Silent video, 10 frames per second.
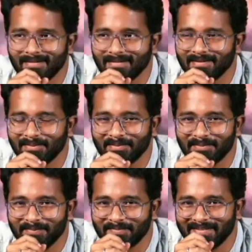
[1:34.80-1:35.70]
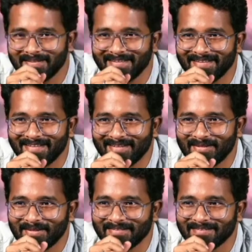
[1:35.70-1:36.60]
Uh
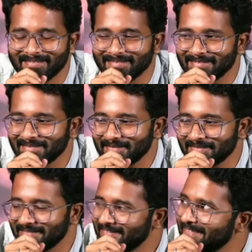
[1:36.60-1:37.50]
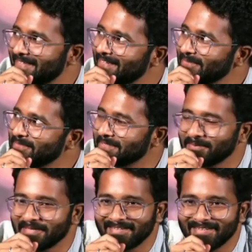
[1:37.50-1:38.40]
uh telugu sir,
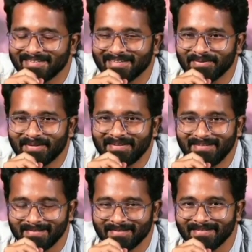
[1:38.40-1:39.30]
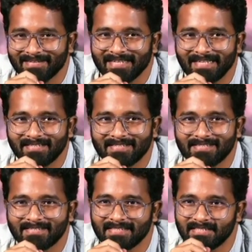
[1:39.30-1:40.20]
but uh,
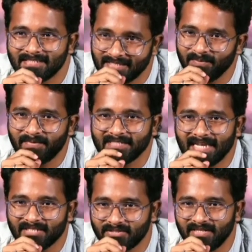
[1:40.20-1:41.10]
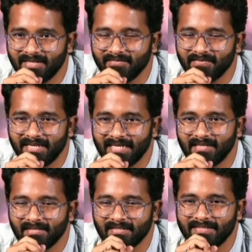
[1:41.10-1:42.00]
this this script is actually a very
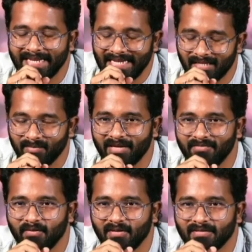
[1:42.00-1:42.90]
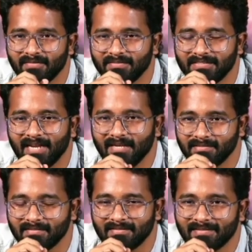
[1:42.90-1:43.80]
tailor made for Vijay Antony
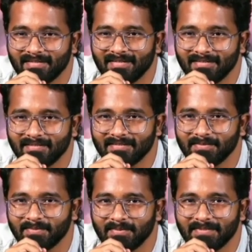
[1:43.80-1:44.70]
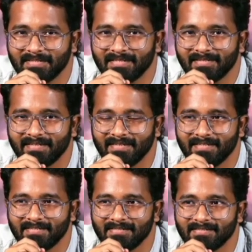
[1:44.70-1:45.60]
sir. uh, the, it,
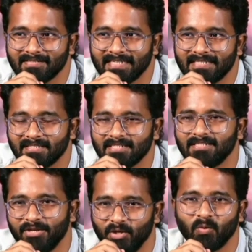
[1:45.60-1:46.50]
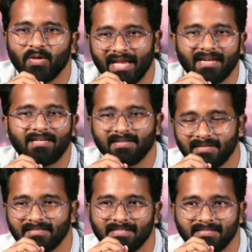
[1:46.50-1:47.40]
it is it is just a new character,
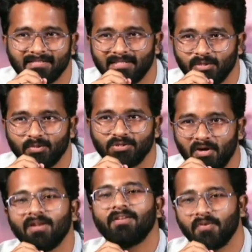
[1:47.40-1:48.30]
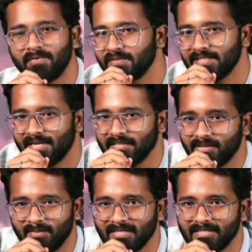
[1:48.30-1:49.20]
it is just a new genre for Vijay Antony
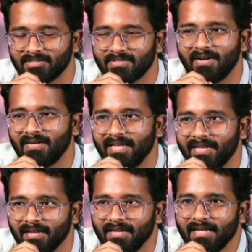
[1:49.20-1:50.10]
sir, but it is not like